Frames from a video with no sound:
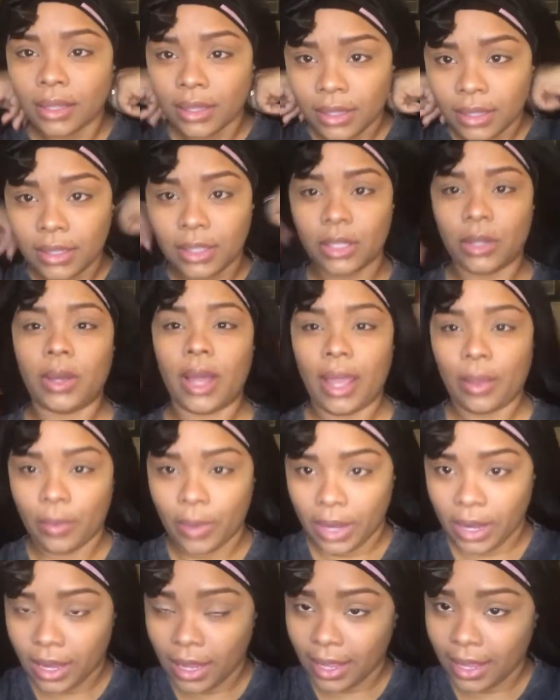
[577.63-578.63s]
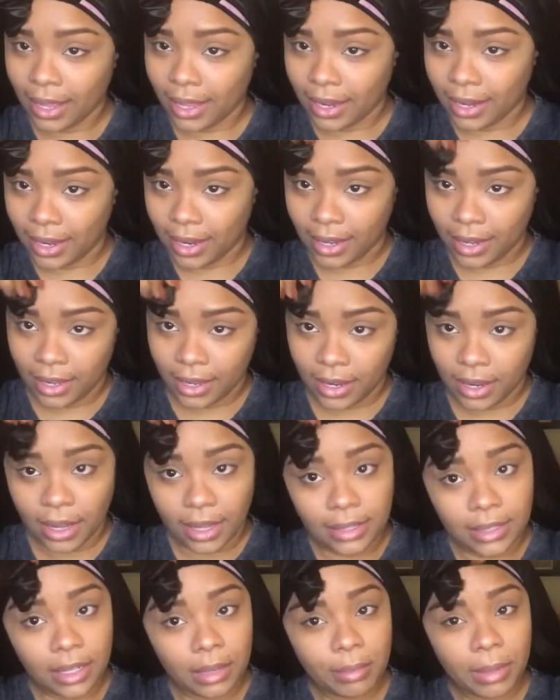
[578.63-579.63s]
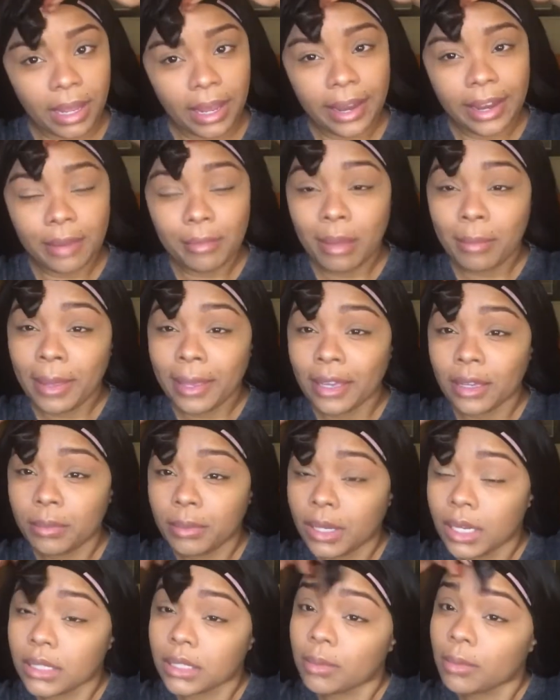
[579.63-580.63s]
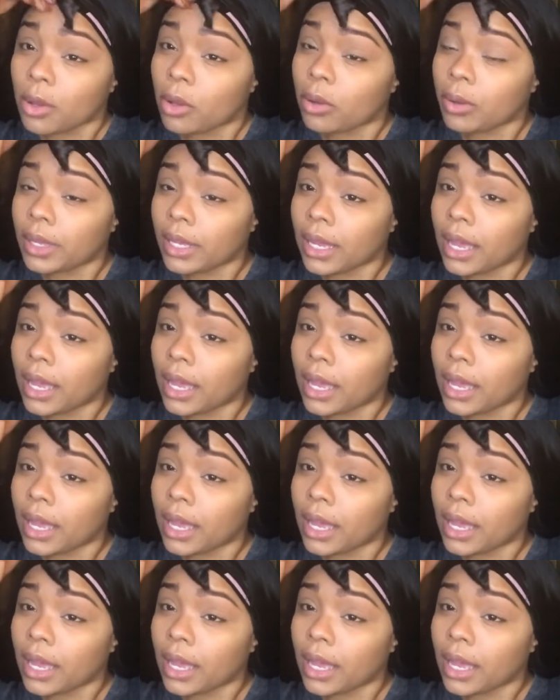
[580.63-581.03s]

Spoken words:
So I went ahead and I did my hair and my makeup because I'm going